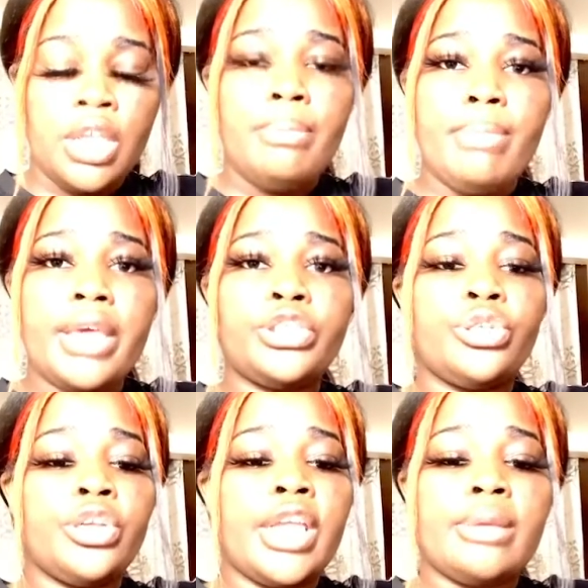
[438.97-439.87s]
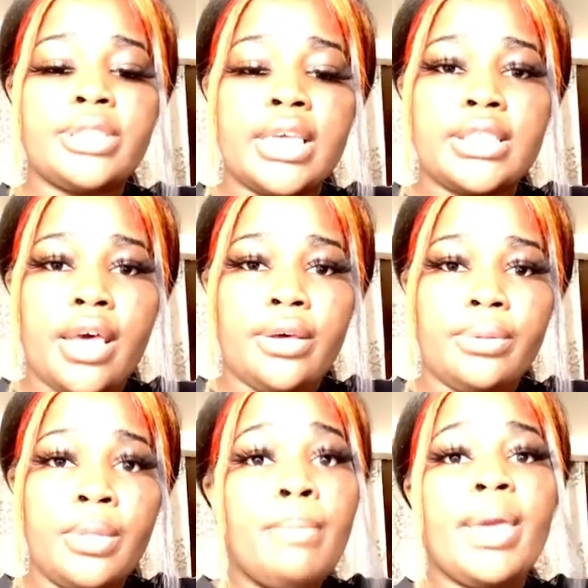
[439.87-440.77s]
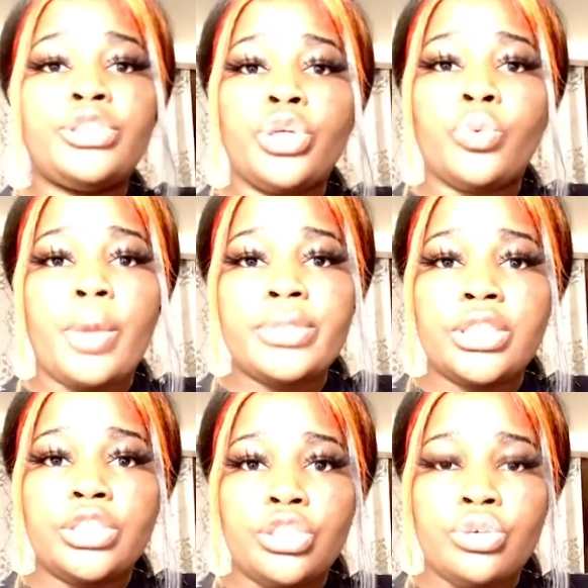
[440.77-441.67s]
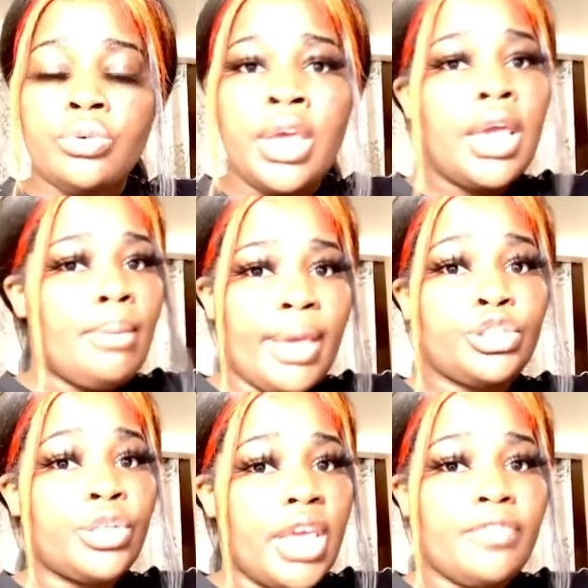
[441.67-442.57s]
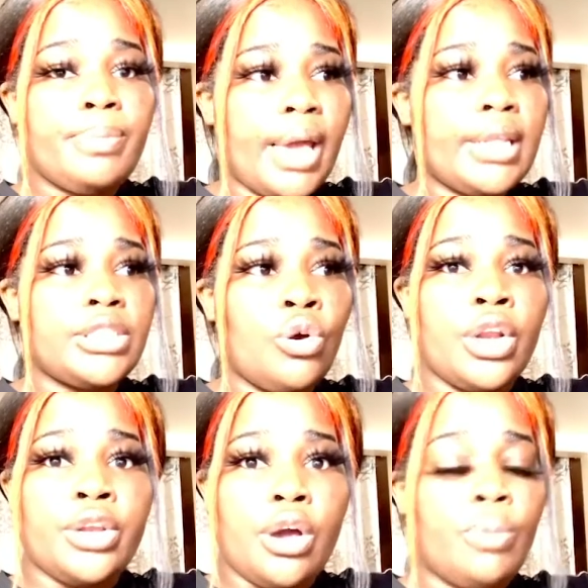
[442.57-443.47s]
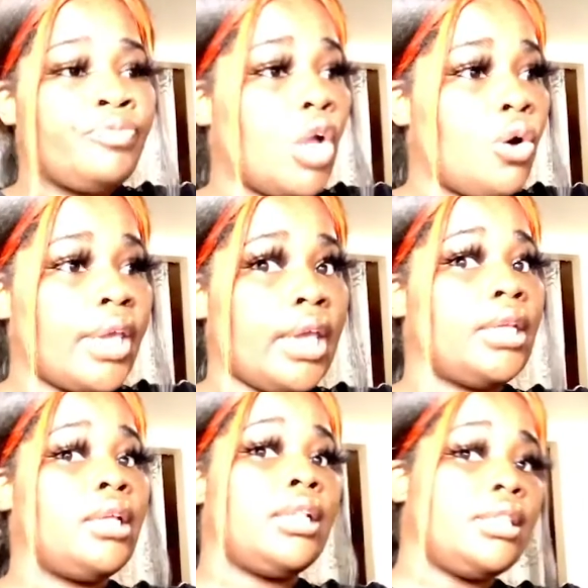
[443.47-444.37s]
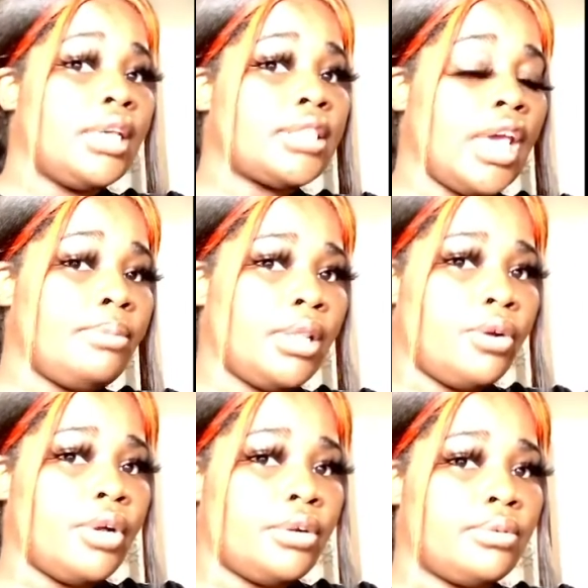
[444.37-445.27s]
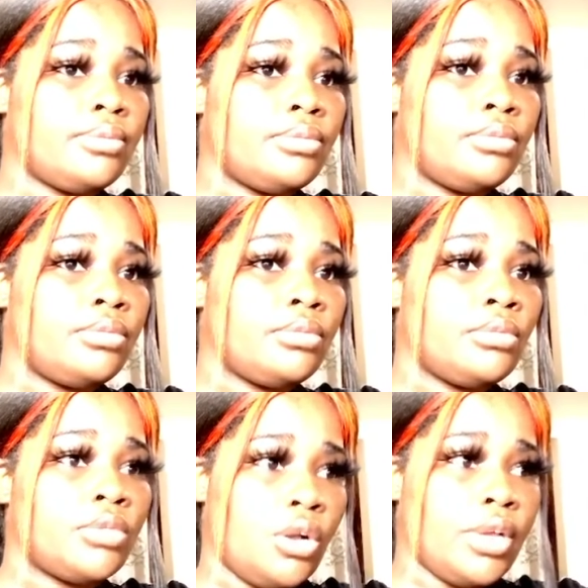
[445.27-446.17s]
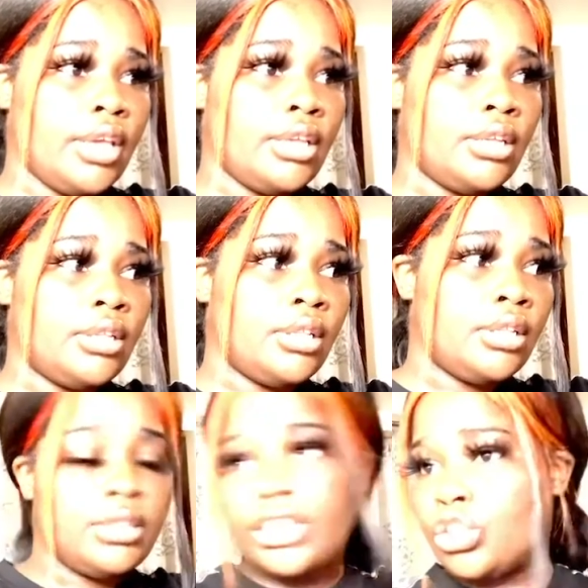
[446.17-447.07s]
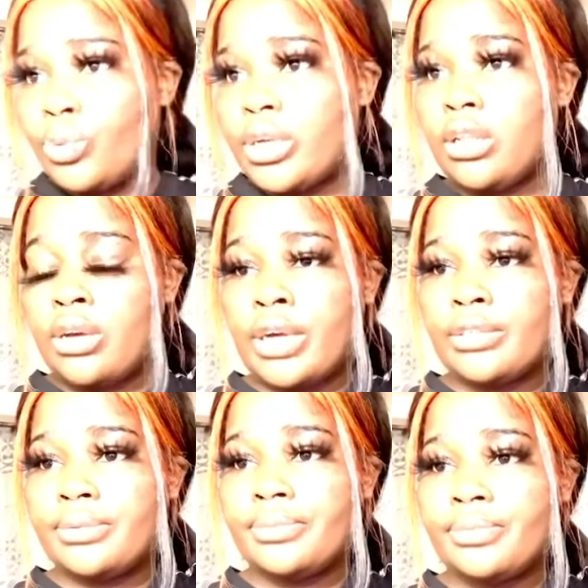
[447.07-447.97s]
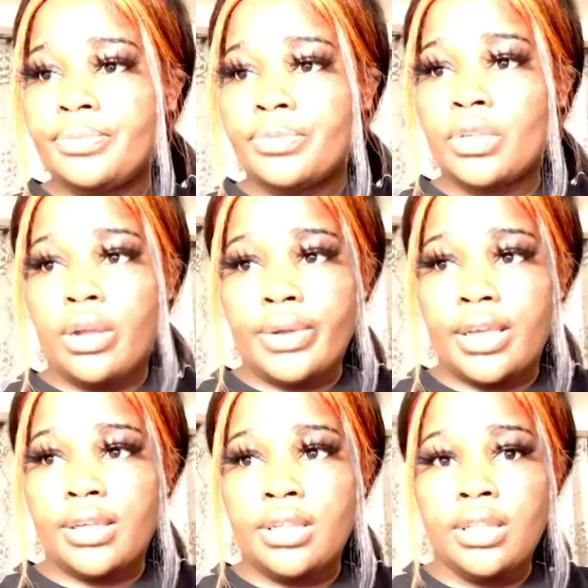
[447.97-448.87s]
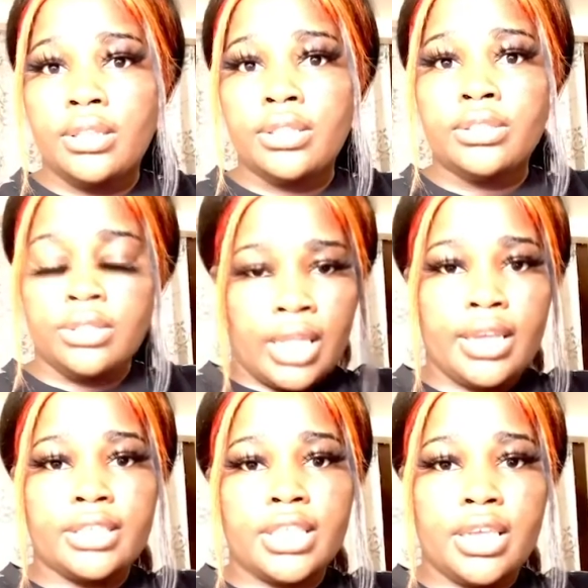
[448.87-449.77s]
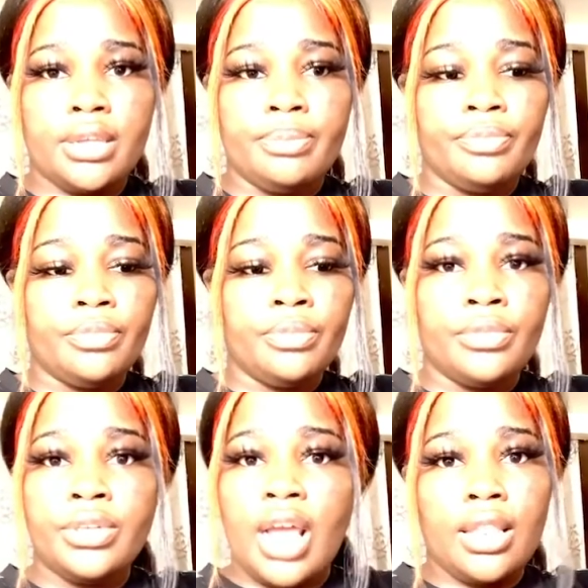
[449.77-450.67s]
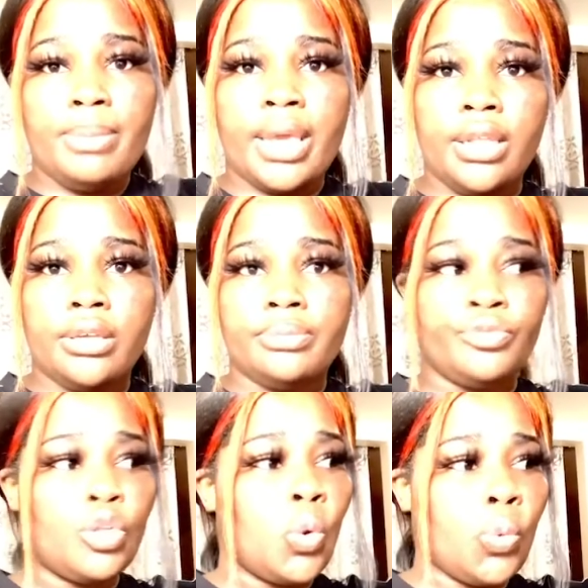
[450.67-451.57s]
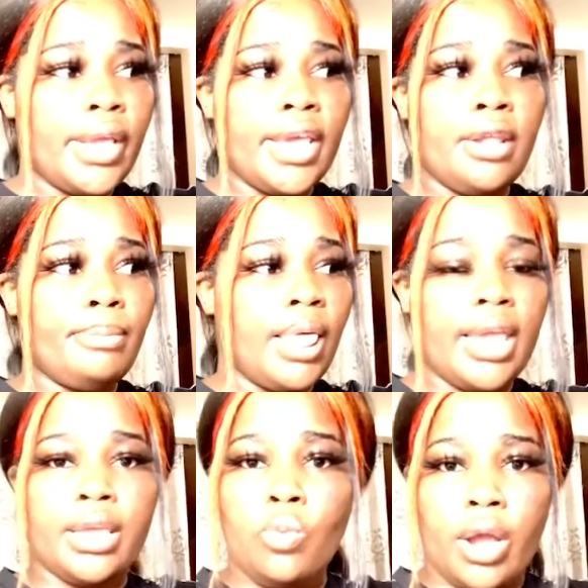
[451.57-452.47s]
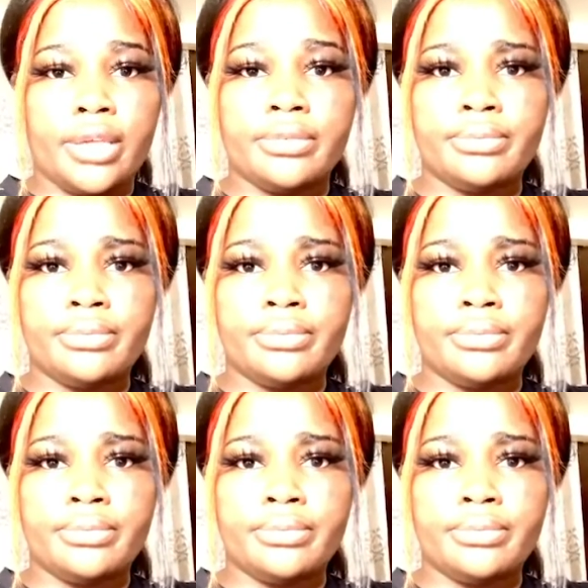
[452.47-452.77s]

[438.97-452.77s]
Make sure your name stands out. Make sure it represents you. And make sure everybody is going to know, okay, that's Amy logo. Okay, that's Sherelle logo. Okay, like I said, Dollar Mania. Red, black, and white.